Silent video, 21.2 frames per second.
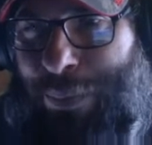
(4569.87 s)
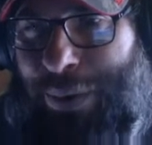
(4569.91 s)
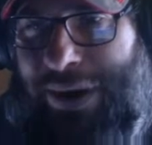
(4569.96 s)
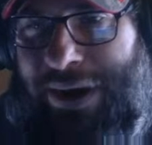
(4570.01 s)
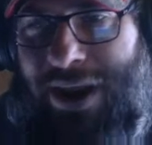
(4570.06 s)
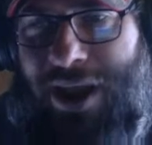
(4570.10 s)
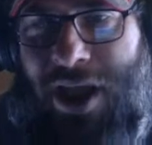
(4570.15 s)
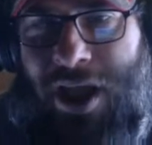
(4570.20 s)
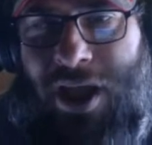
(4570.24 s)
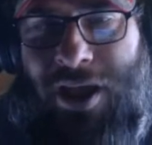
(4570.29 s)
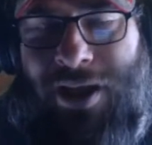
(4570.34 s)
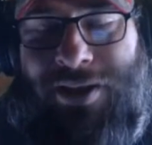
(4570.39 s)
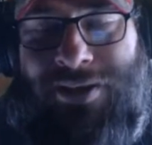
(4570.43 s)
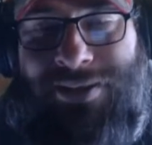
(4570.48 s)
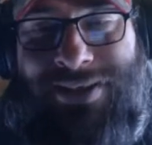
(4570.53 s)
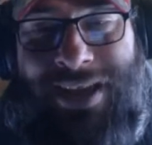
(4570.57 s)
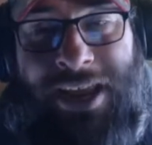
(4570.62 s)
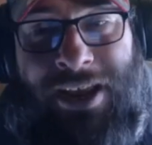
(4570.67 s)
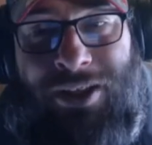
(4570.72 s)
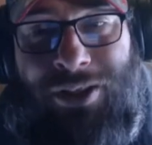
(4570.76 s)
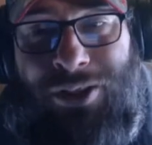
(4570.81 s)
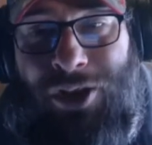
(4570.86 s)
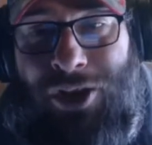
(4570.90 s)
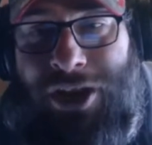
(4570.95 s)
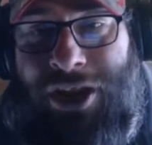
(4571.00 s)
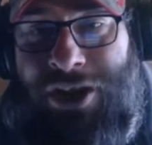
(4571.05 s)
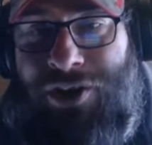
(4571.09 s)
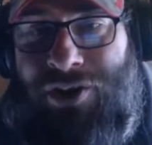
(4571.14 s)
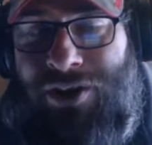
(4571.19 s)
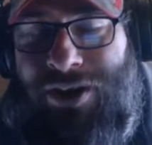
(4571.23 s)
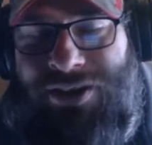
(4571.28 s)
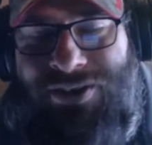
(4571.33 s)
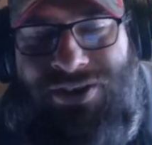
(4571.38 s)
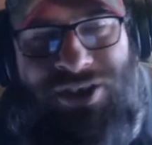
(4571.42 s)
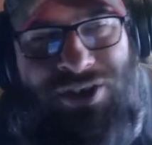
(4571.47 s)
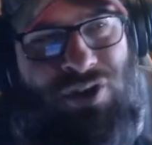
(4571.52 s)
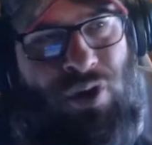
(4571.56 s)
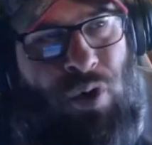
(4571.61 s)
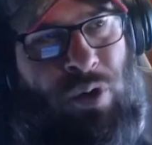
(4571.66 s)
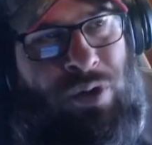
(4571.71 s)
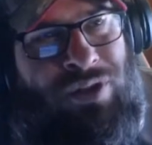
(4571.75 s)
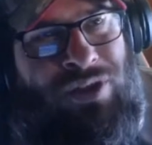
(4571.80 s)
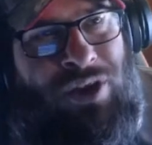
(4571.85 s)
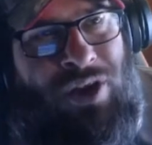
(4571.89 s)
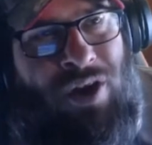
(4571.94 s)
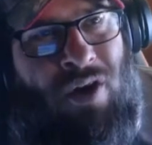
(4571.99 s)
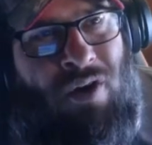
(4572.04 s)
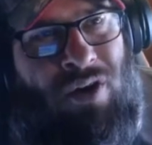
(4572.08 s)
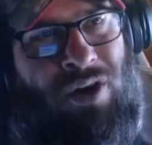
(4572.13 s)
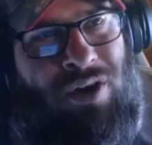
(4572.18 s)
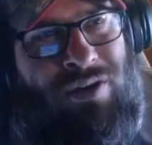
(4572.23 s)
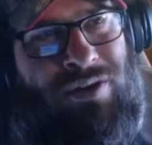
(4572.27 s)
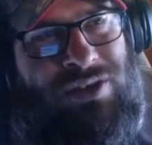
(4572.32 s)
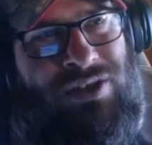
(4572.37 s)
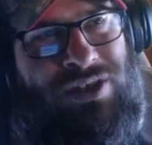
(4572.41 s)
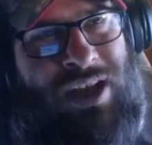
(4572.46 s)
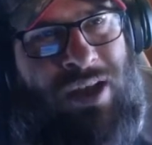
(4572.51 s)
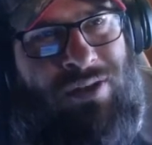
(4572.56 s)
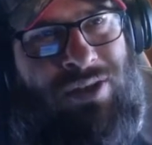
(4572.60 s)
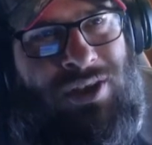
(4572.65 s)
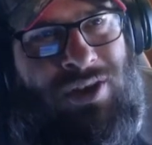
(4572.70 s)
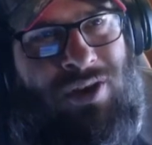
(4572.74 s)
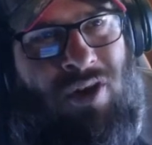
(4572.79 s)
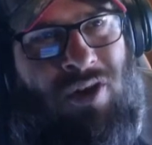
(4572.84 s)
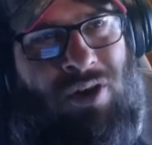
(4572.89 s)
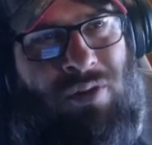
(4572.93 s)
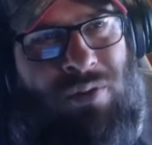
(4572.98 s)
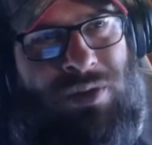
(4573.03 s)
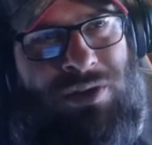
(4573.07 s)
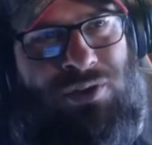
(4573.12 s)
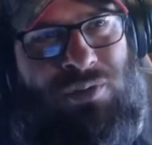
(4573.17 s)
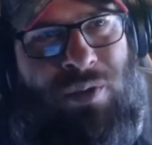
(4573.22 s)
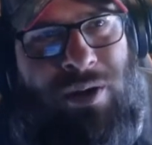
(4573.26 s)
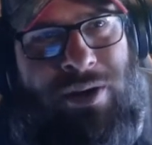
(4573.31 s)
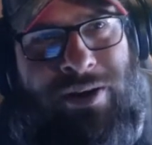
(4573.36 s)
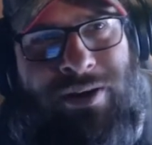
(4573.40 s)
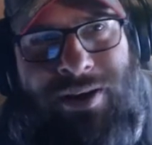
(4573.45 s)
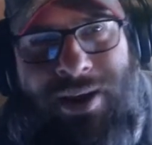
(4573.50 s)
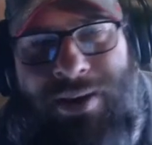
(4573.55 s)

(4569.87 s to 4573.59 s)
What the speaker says: But take a look at, is it North Dakota or South Dakota? Which one?